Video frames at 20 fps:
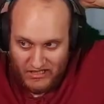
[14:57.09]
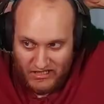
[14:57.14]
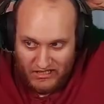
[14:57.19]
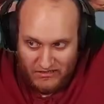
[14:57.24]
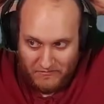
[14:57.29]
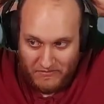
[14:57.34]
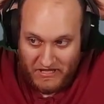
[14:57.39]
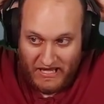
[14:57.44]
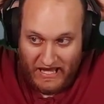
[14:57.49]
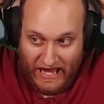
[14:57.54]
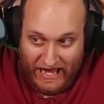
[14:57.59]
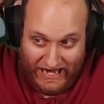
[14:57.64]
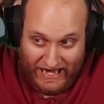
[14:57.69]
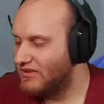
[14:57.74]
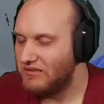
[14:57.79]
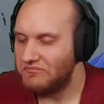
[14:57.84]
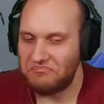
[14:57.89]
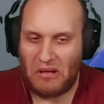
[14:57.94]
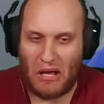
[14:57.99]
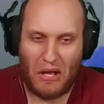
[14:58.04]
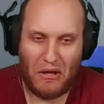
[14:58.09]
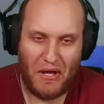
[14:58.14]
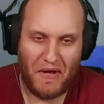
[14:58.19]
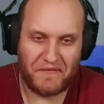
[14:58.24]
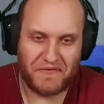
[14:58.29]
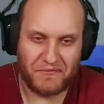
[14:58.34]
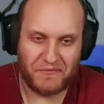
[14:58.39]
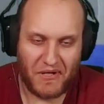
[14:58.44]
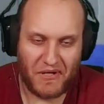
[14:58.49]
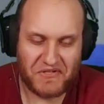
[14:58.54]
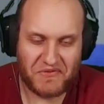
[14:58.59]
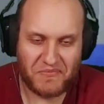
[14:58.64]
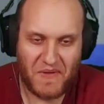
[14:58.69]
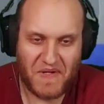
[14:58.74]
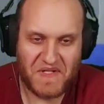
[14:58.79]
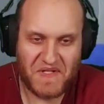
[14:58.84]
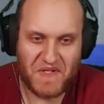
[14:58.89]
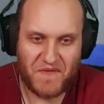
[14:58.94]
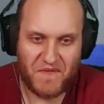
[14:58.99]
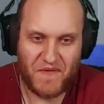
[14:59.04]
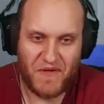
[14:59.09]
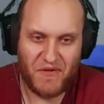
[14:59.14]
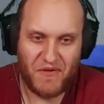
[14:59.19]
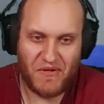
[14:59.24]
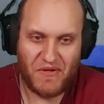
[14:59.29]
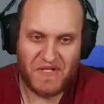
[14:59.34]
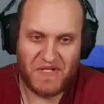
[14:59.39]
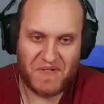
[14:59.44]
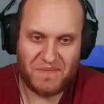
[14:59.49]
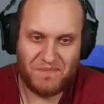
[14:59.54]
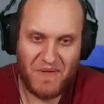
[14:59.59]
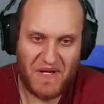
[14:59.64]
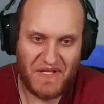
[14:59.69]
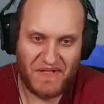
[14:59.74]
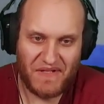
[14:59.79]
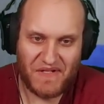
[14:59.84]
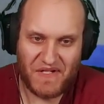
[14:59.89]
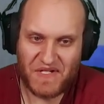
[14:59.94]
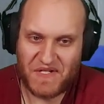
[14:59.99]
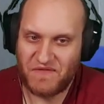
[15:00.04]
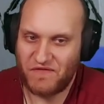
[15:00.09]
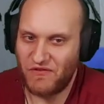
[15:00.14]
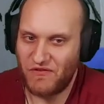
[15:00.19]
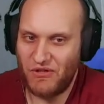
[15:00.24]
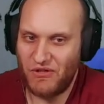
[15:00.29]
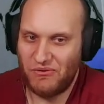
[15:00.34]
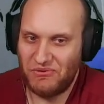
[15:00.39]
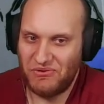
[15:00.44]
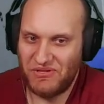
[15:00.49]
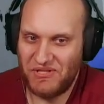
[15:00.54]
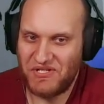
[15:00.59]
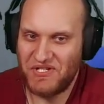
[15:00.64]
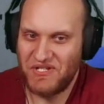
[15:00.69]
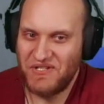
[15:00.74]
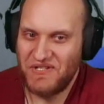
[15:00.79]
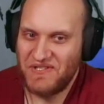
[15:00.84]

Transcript: But yeah, I don't have to watch the rest of this video because it's mainly just for Coalition.